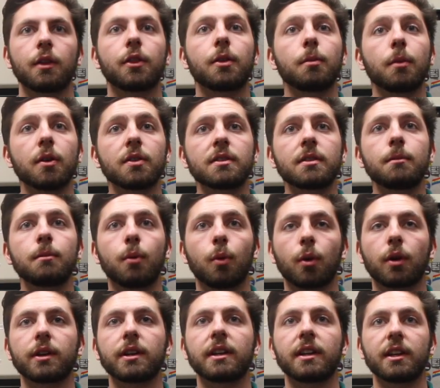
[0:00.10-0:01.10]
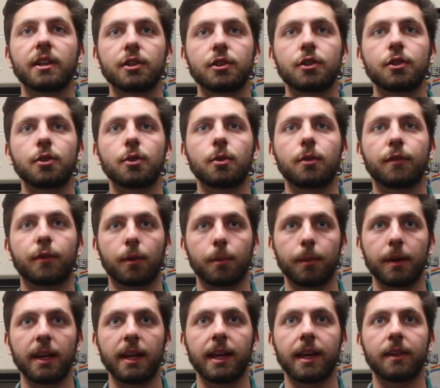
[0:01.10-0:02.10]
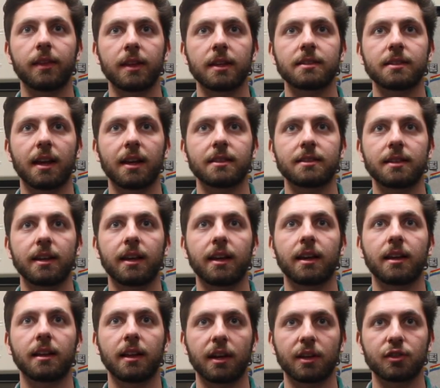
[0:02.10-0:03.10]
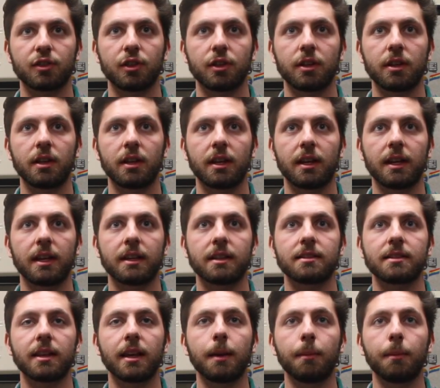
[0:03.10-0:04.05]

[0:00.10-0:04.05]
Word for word: The most important issue for me in this SA election is